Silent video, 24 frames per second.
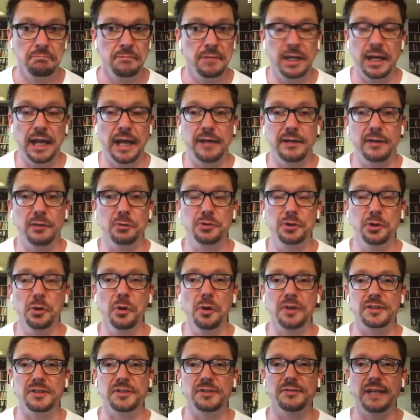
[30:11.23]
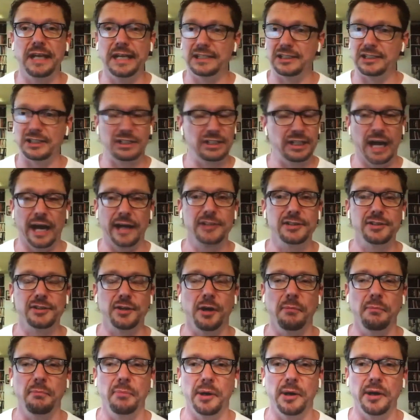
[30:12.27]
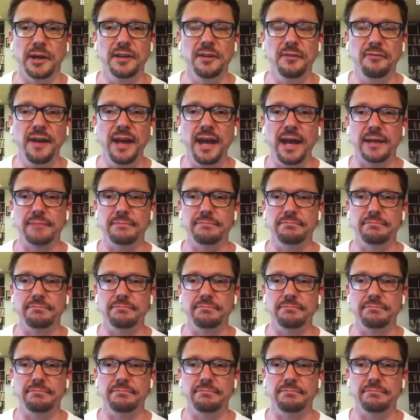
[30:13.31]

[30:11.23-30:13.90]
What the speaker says: It had no choice. It's got to start burning the fat.